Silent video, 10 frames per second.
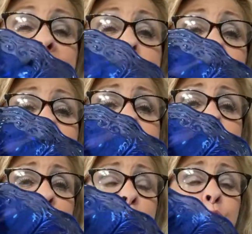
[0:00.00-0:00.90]
they pretty
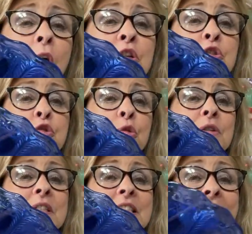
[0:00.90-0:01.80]
much run true
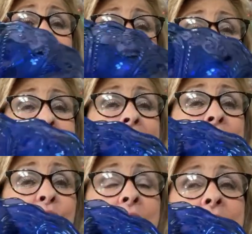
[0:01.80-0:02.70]
to size, I
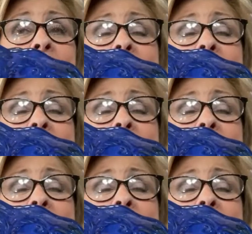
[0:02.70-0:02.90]
think,